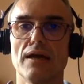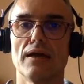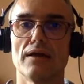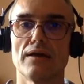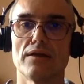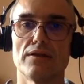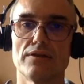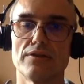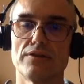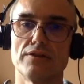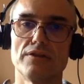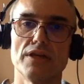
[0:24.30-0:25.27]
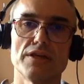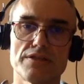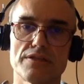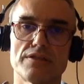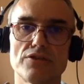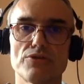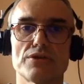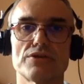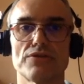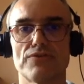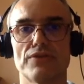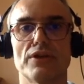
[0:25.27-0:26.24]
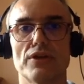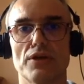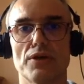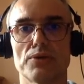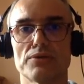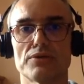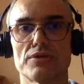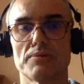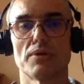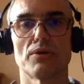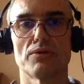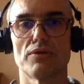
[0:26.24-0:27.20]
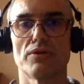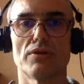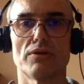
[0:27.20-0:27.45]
This series of videos about